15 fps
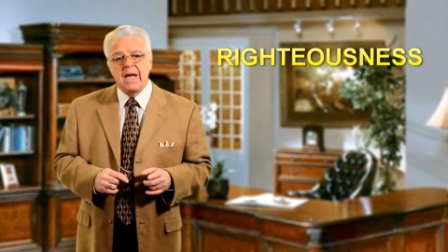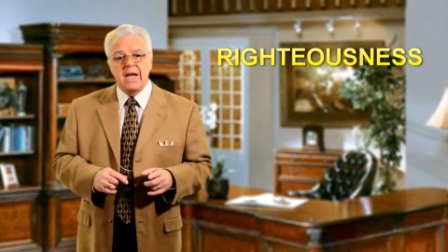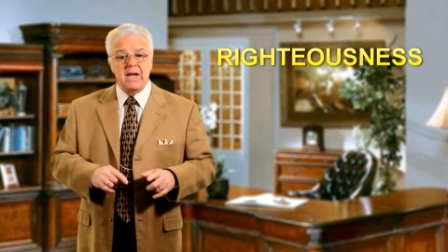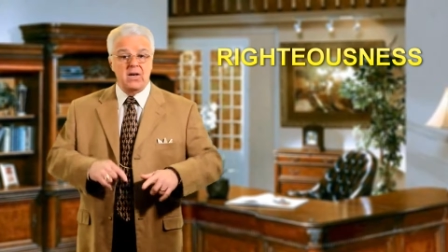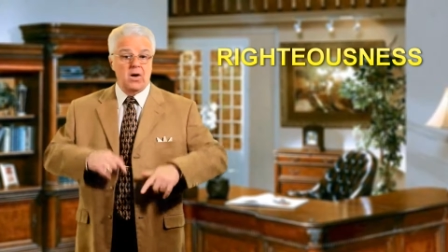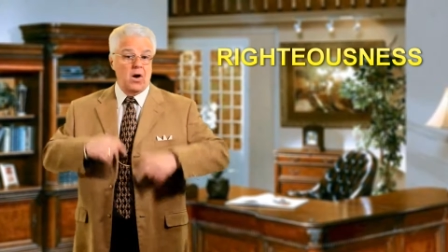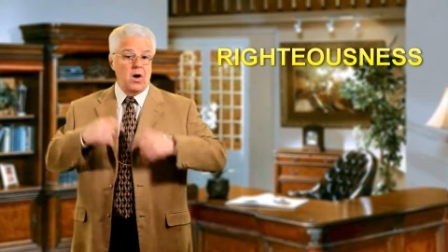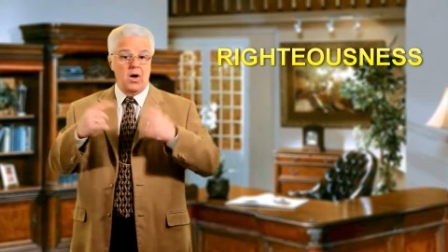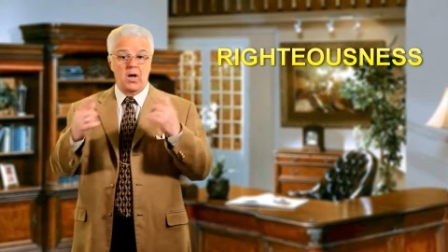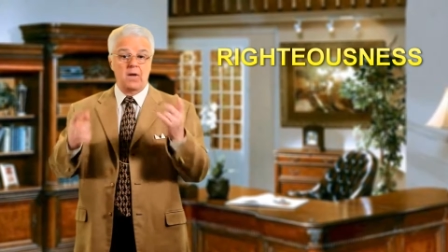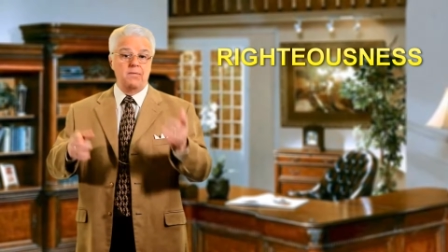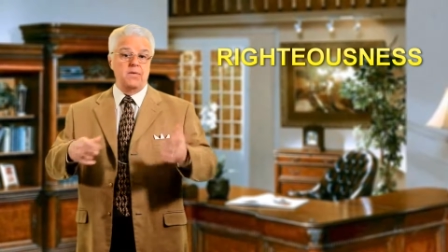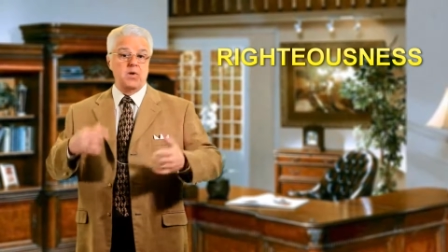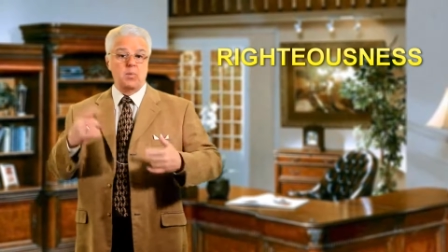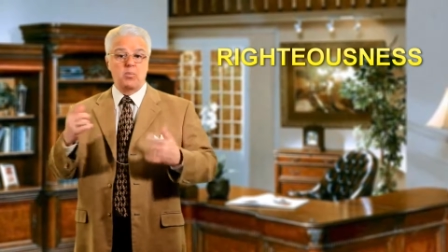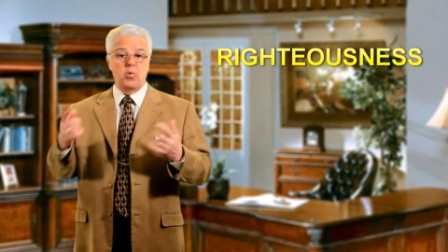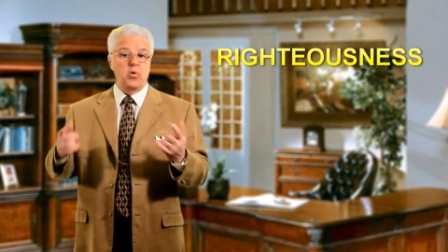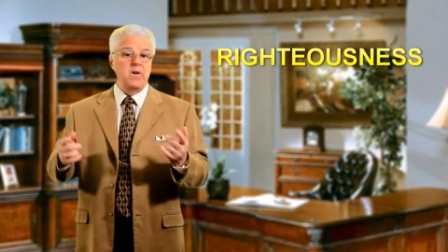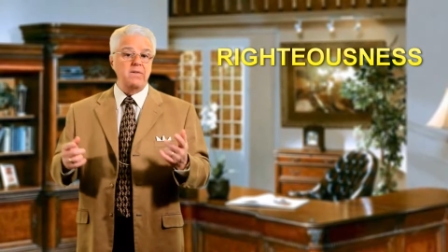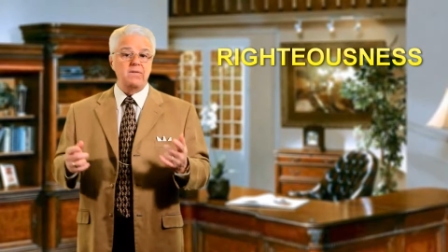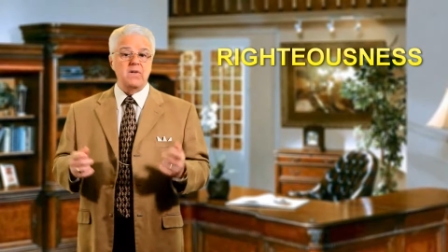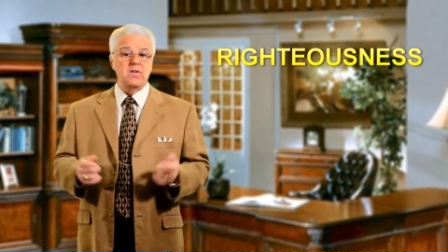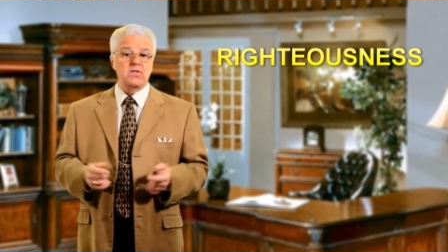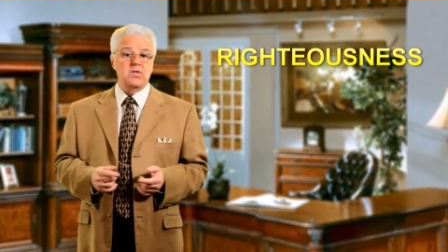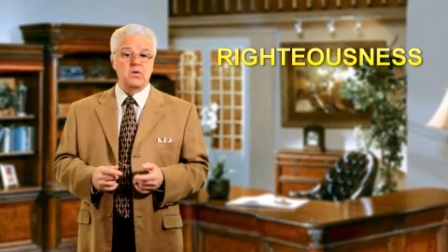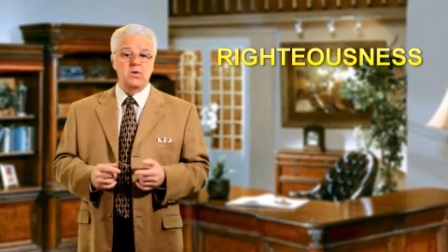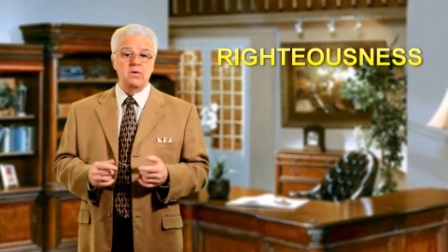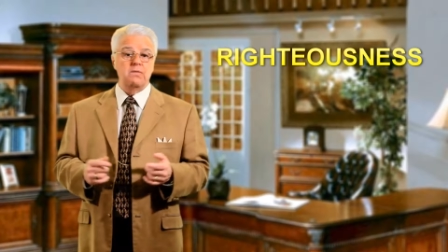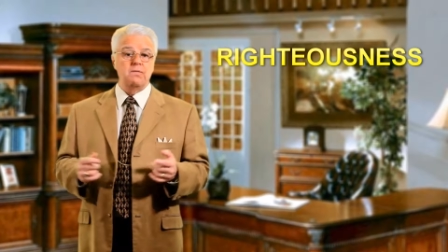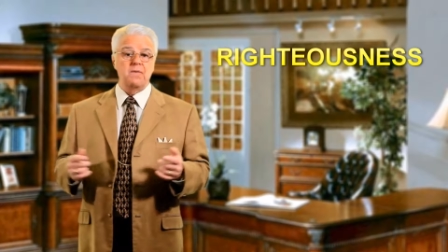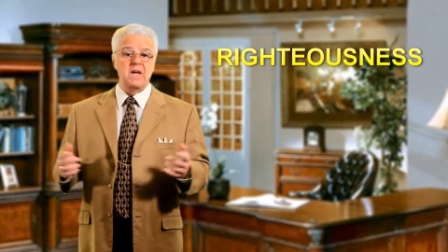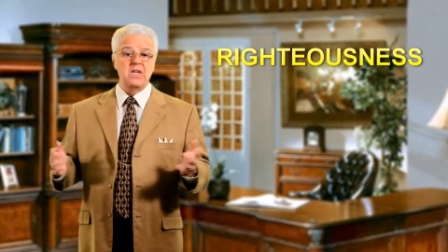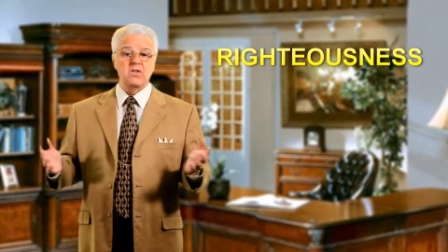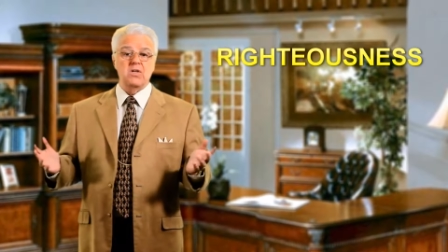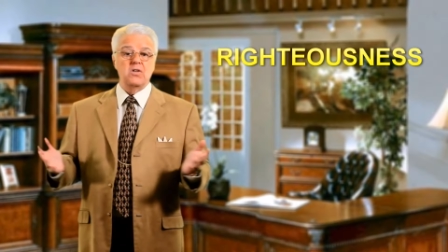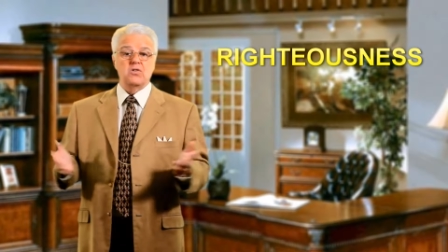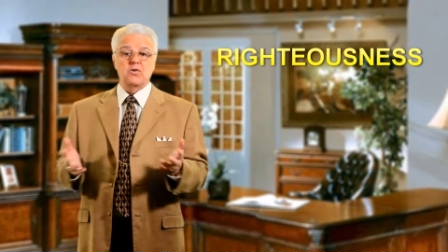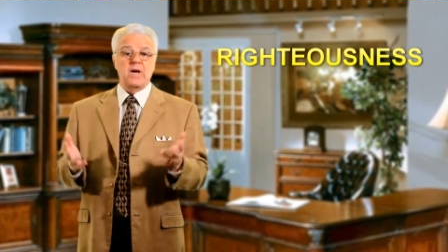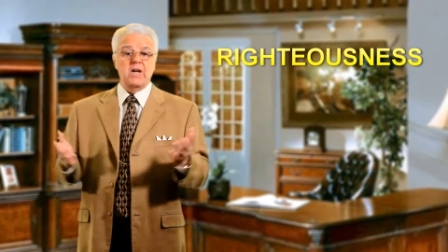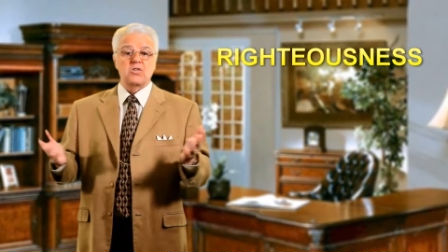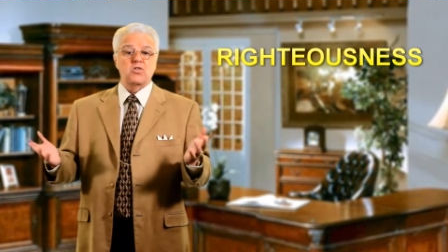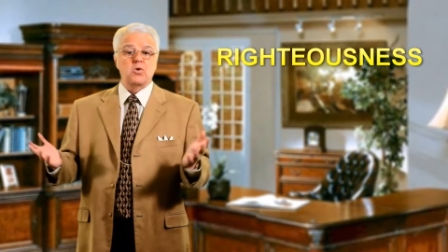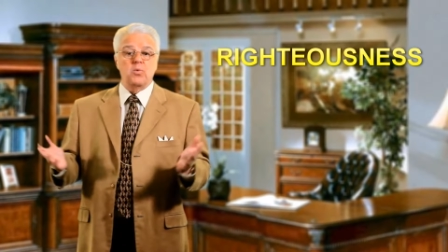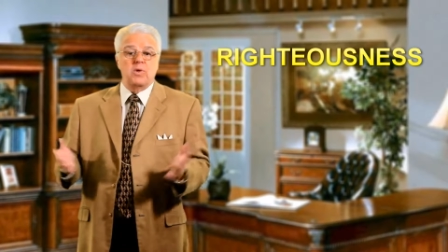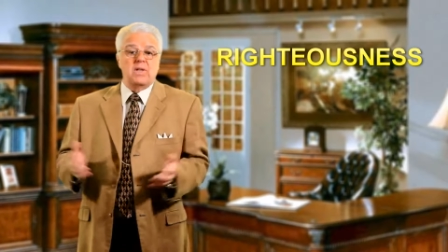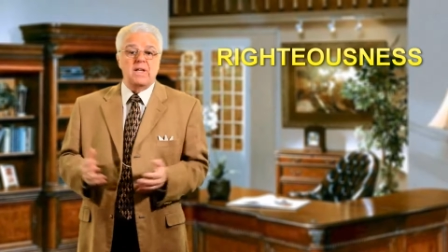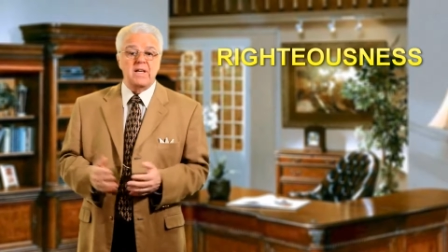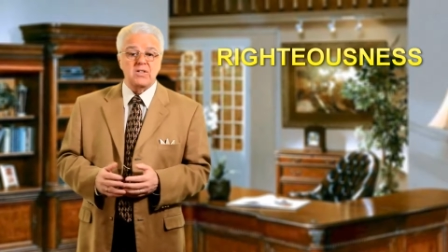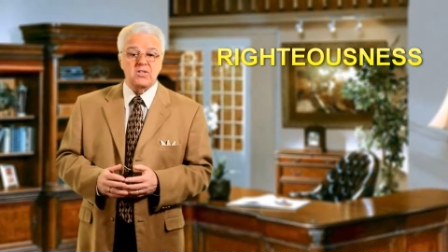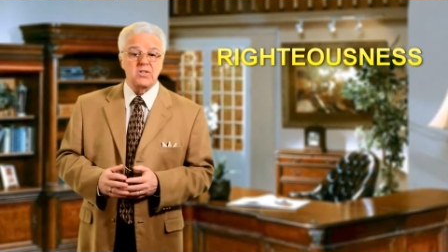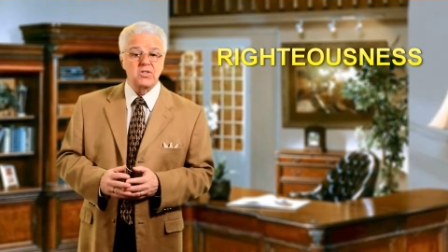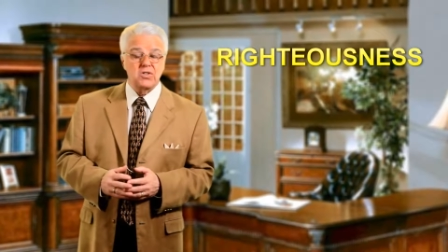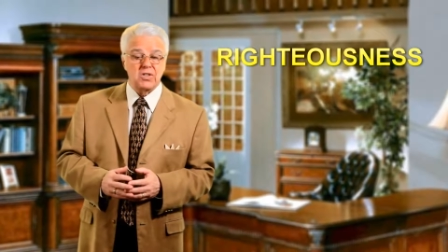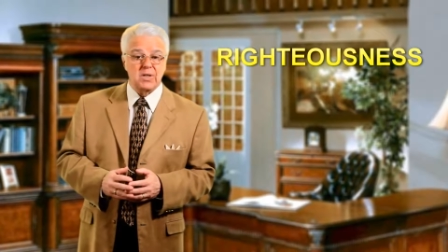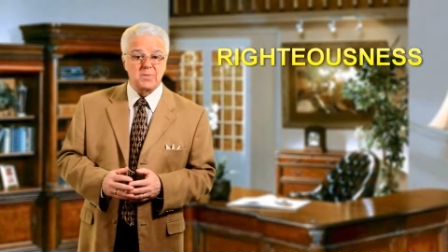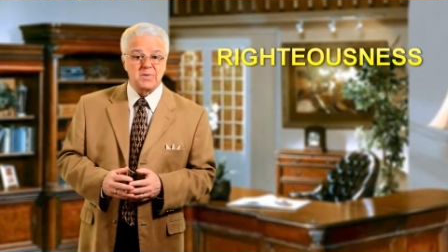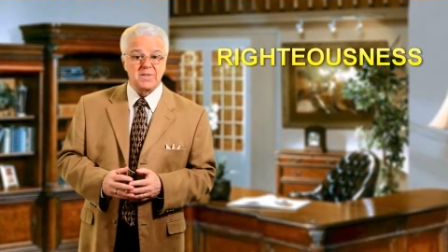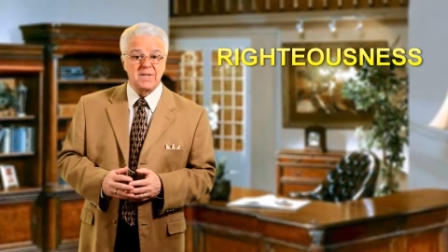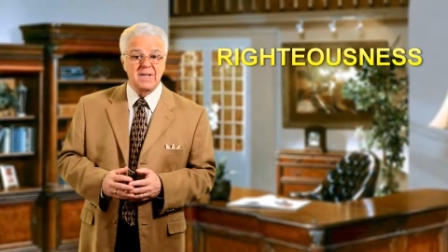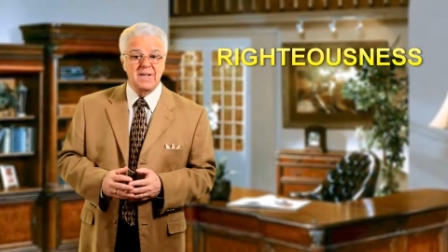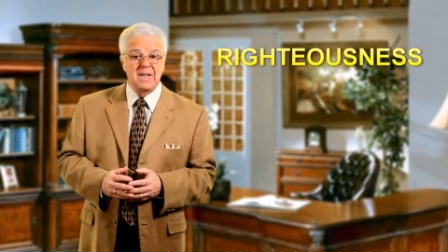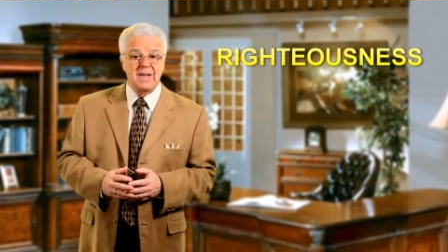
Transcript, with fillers: in all of your previous good faith contractual relationships.